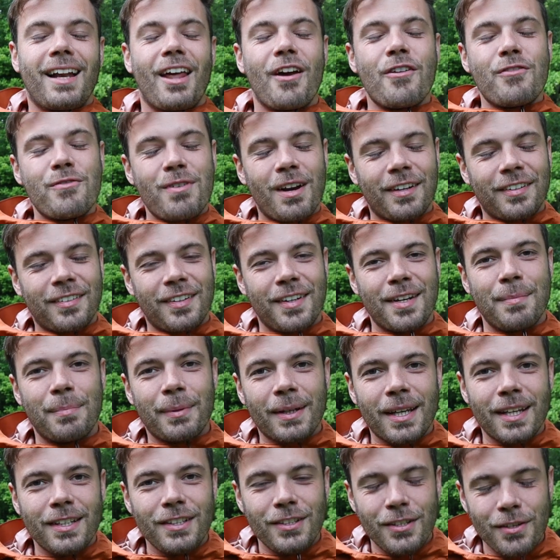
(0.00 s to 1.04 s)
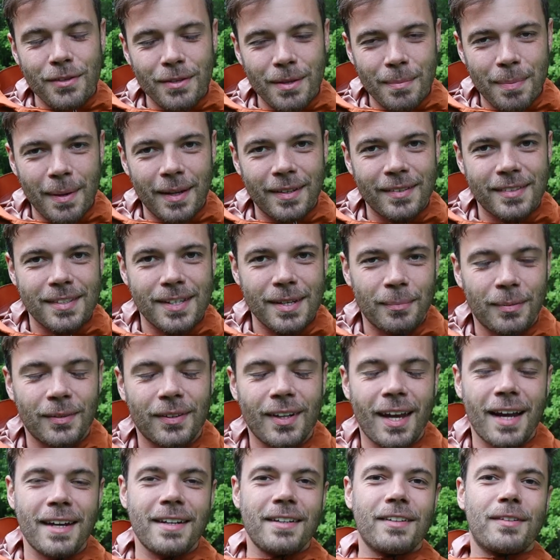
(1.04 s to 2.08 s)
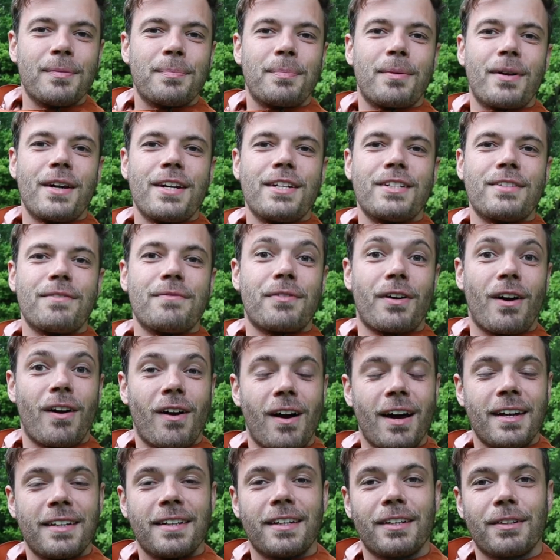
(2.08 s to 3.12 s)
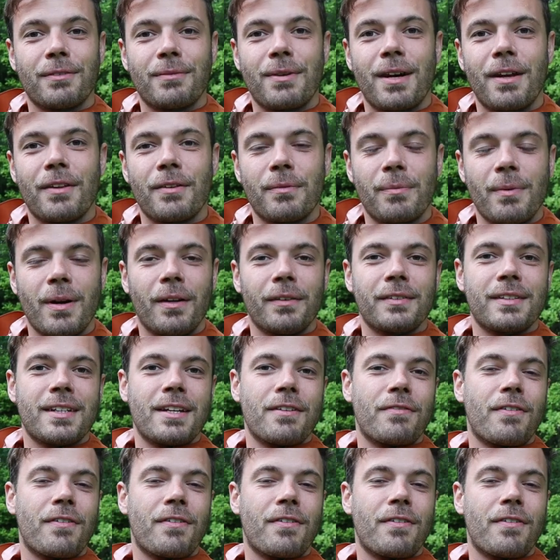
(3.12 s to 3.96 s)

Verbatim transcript: Hello, Russ here, bringing you the best tips and inspiration for hiking around the world.